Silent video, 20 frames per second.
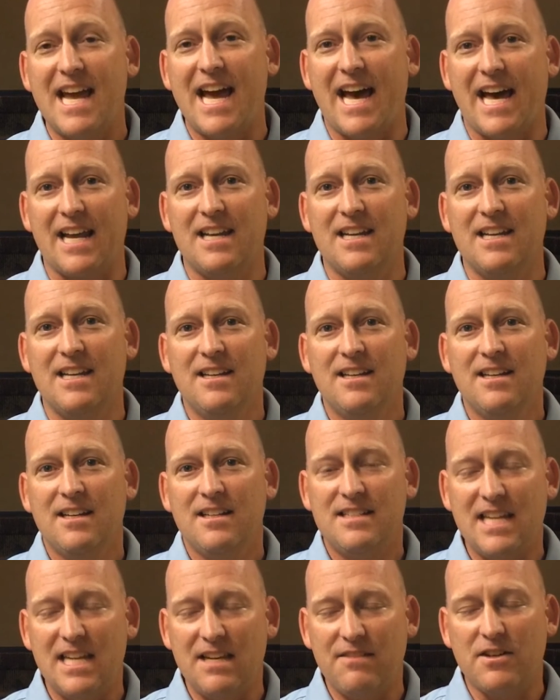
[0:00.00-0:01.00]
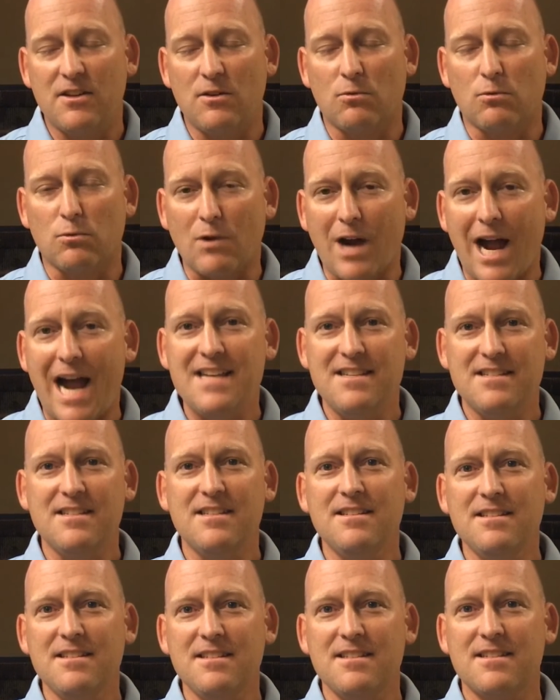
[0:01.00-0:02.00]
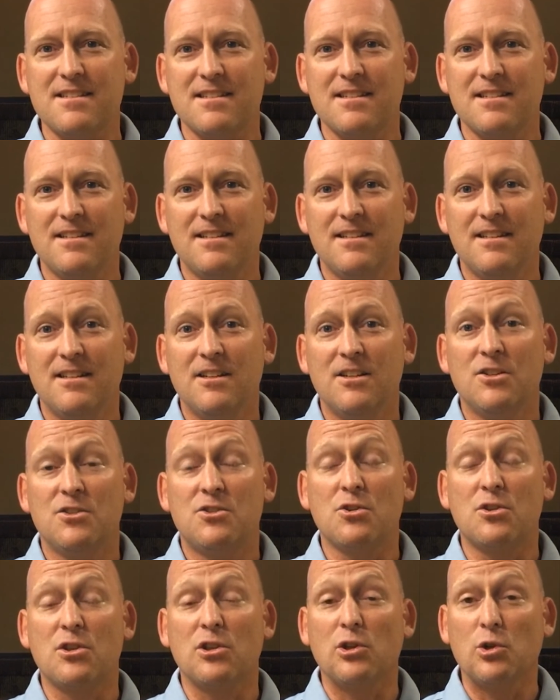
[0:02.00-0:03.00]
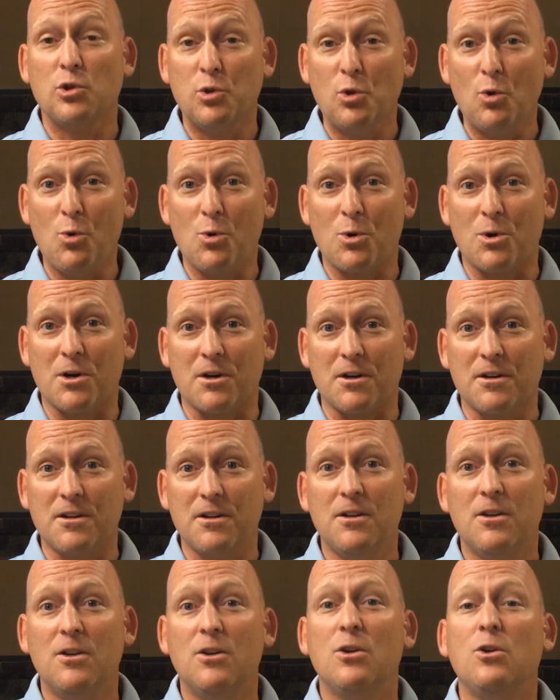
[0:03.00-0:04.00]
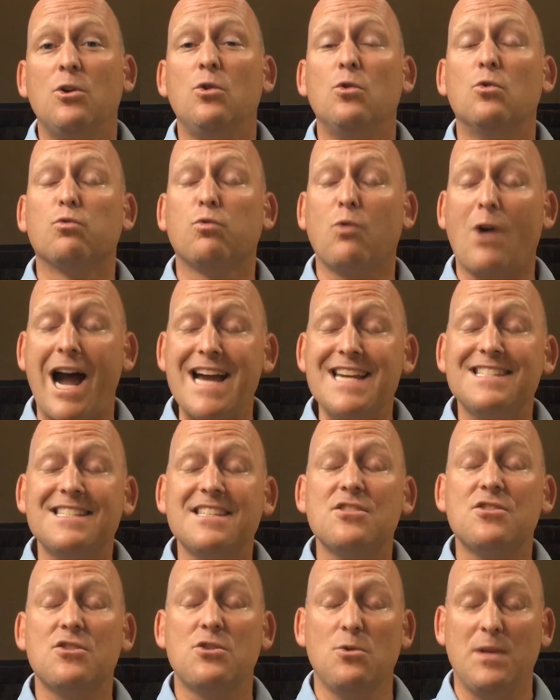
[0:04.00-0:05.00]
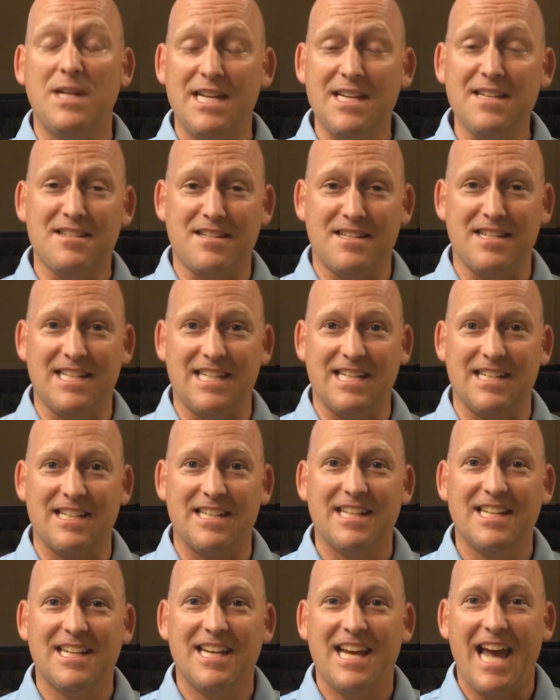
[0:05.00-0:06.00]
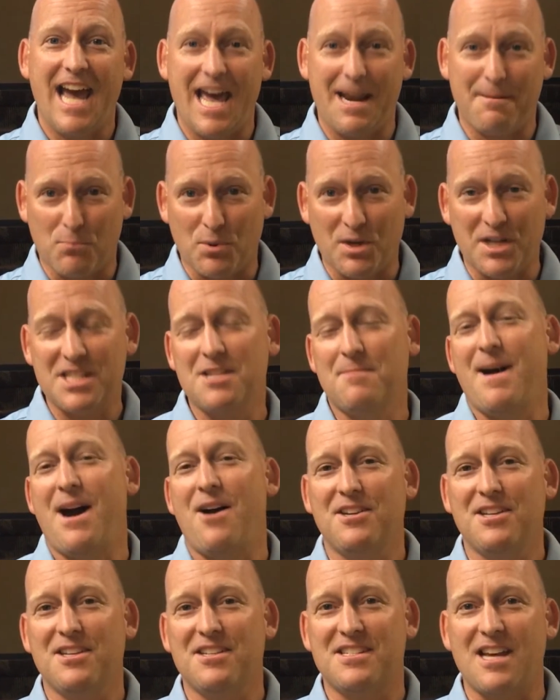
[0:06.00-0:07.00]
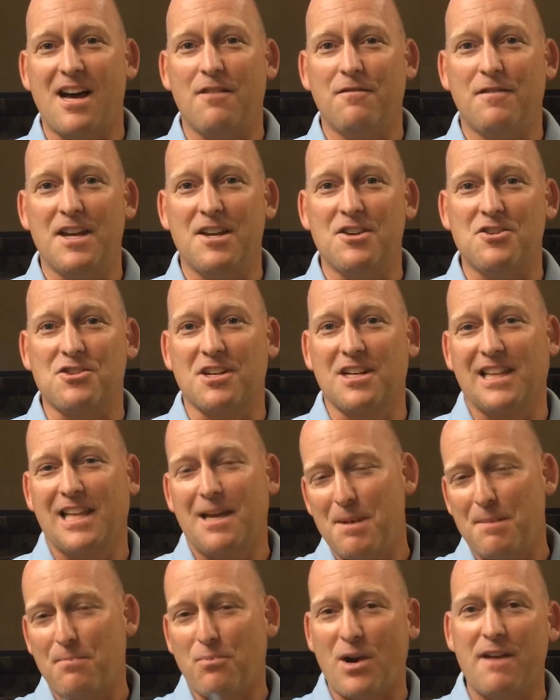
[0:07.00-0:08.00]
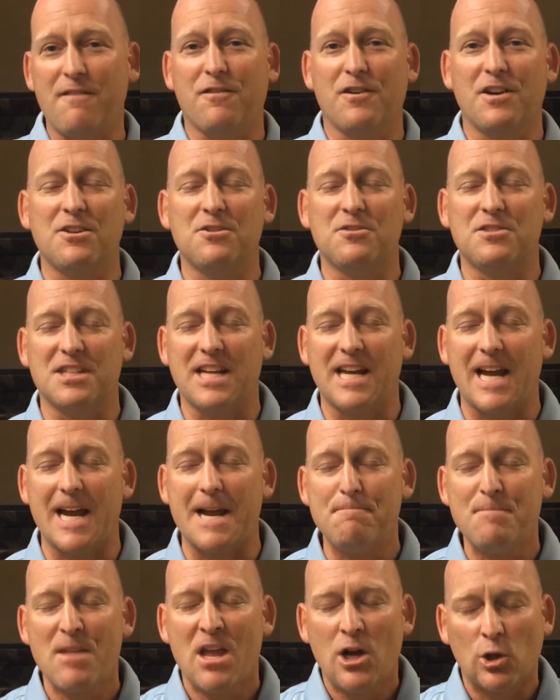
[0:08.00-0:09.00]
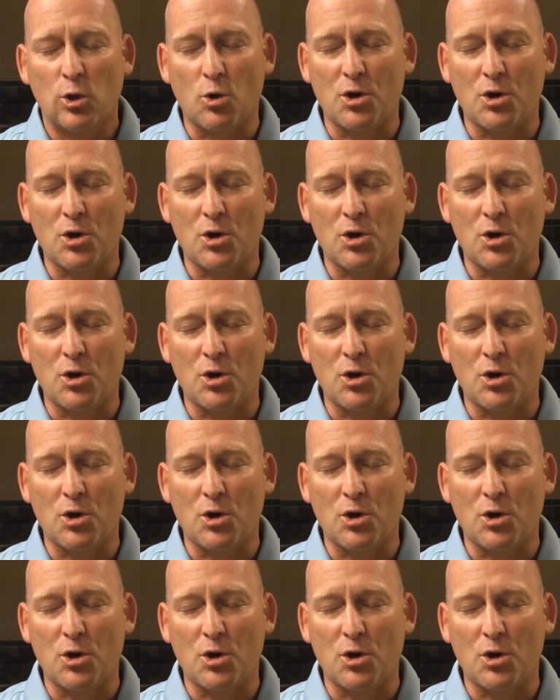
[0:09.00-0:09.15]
Instead, David rises to the Lord, who rises to his need and brings about his salvation. Let me pray for you today.